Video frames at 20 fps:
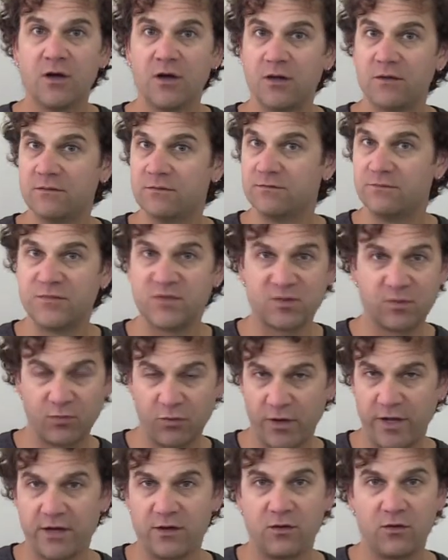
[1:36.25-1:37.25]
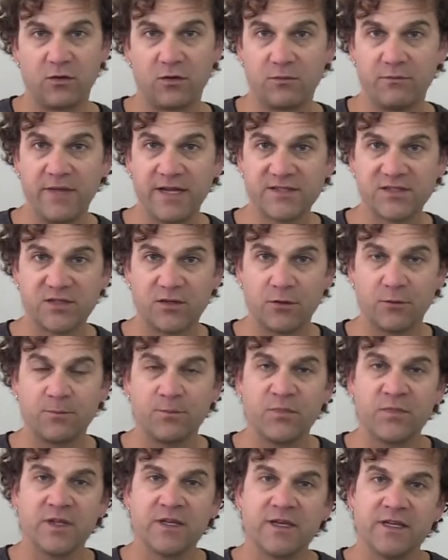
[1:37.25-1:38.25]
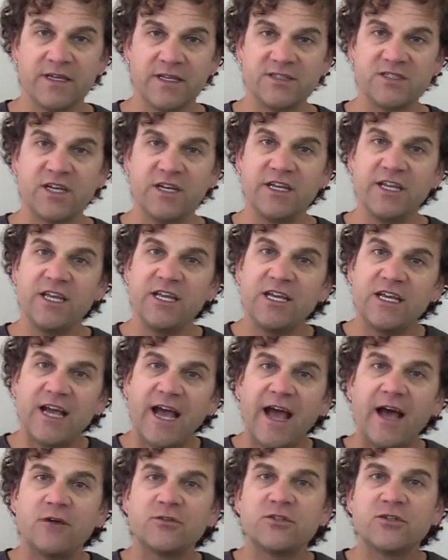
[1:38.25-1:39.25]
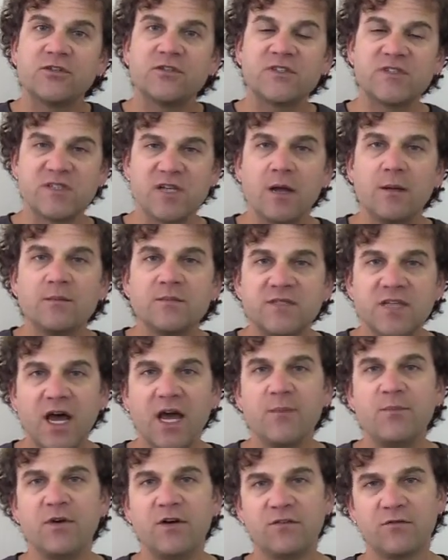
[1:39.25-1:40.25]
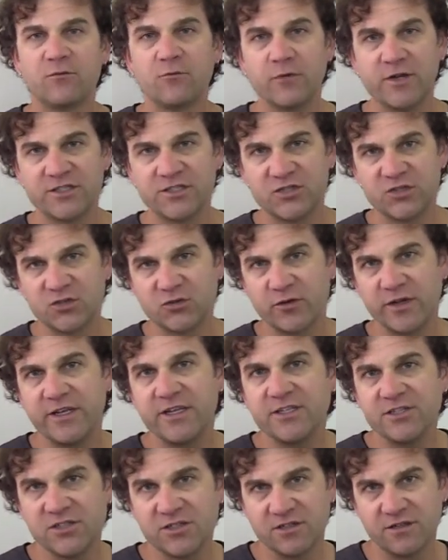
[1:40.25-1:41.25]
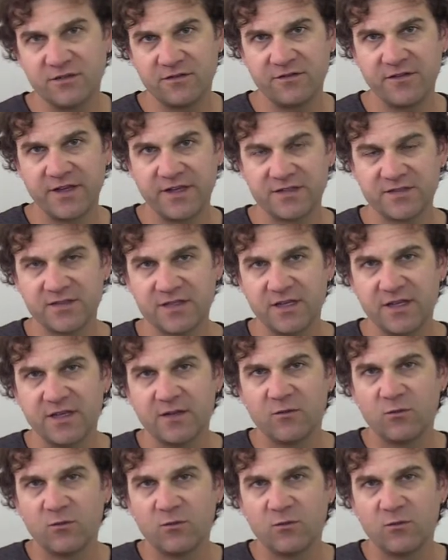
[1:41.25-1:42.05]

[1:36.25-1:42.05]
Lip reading: a soprano, or mezzo, is going to encounter some type of registration event